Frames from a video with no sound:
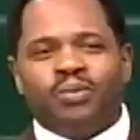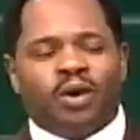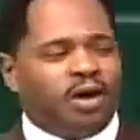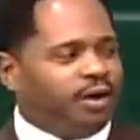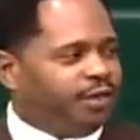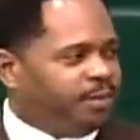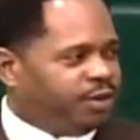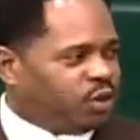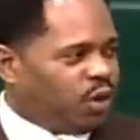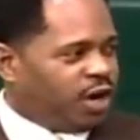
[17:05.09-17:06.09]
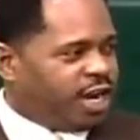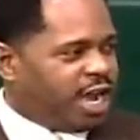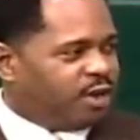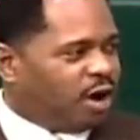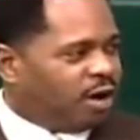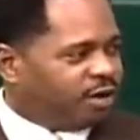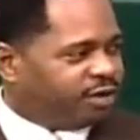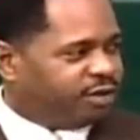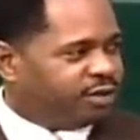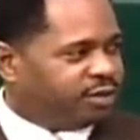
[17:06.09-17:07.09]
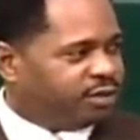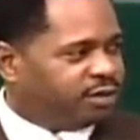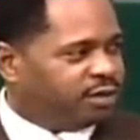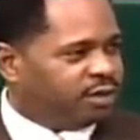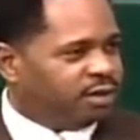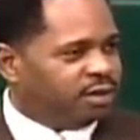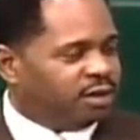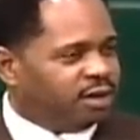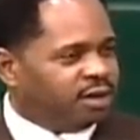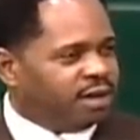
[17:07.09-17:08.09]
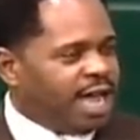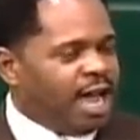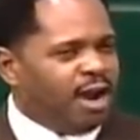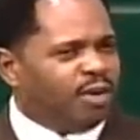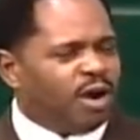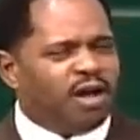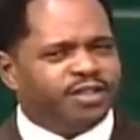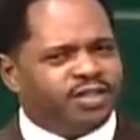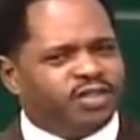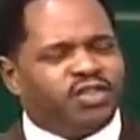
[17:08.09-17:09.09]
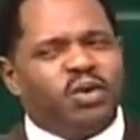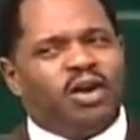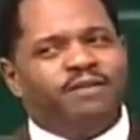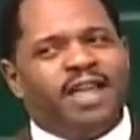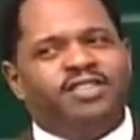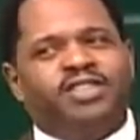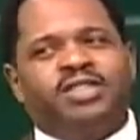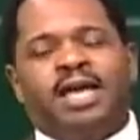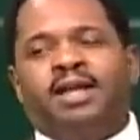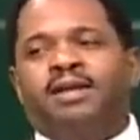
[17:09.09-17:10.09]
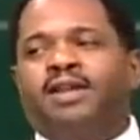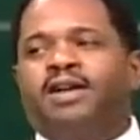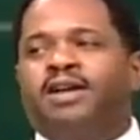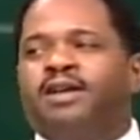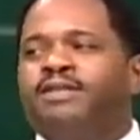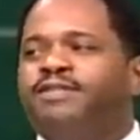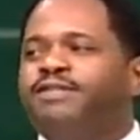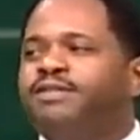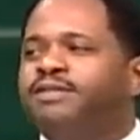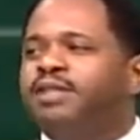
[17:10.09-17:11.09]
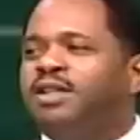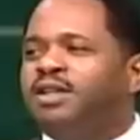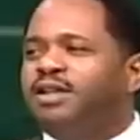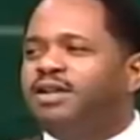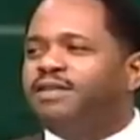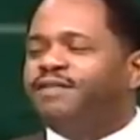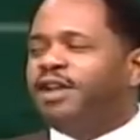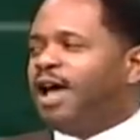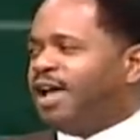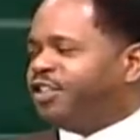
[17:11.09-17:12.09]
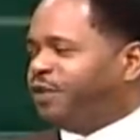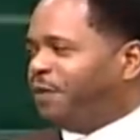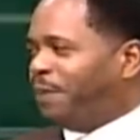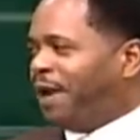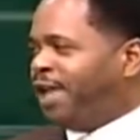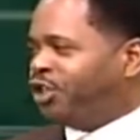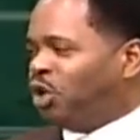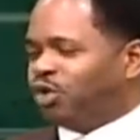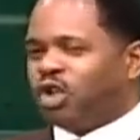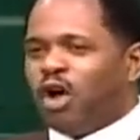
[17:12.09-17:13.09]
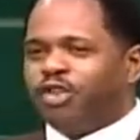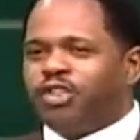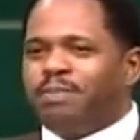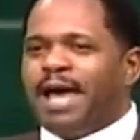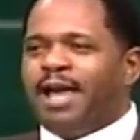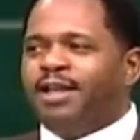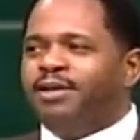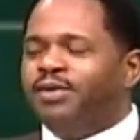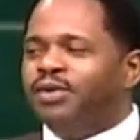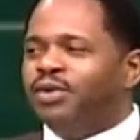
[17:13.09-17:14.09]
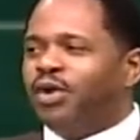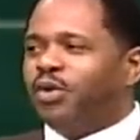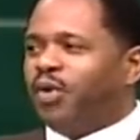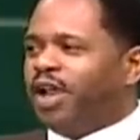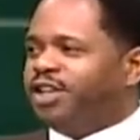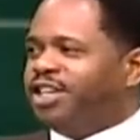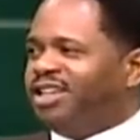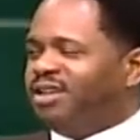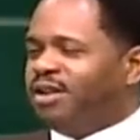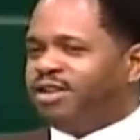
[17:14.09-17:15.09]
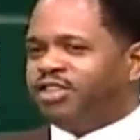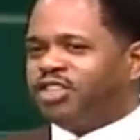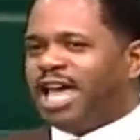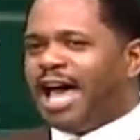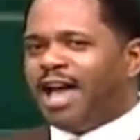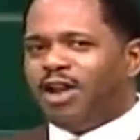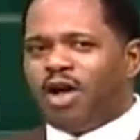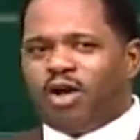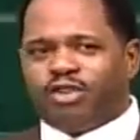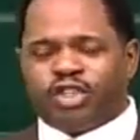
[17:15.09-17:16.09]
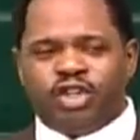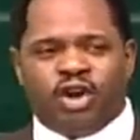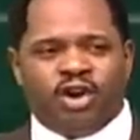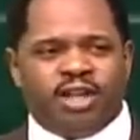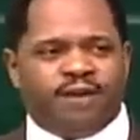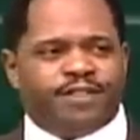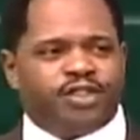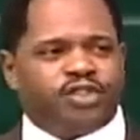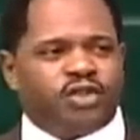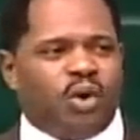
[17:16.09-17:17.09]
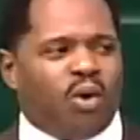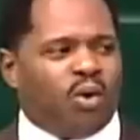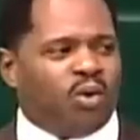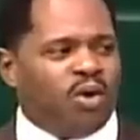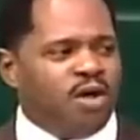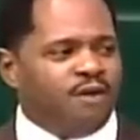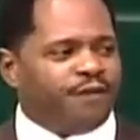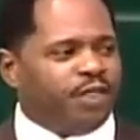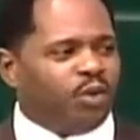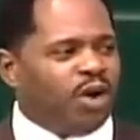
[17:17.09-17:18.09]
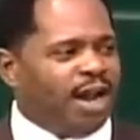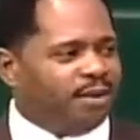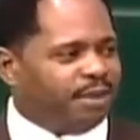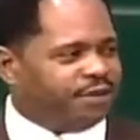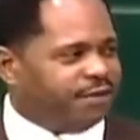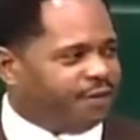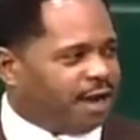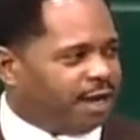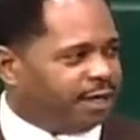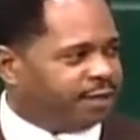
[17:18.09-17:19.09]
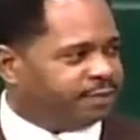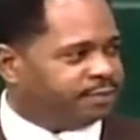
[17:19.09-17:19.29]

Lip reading: One of them is the word eros. Now, eros is a sort of aesthetic love. Philosopher Plato talks about it a great deal in his dialogues, a yearning of the soul for the realm of divine.